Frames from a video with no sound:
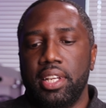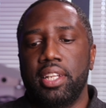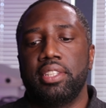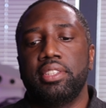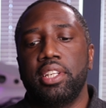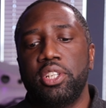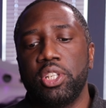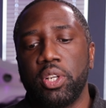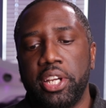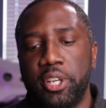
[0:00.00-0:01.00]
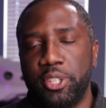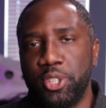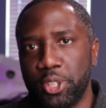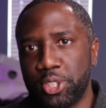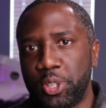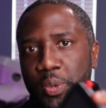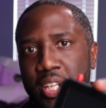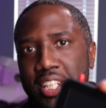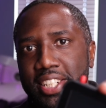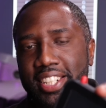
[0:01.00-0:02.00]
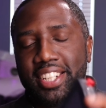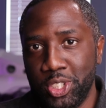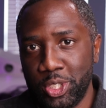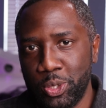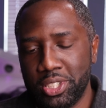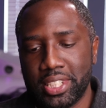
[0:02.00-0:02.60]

And there you go, here's your screen. You can use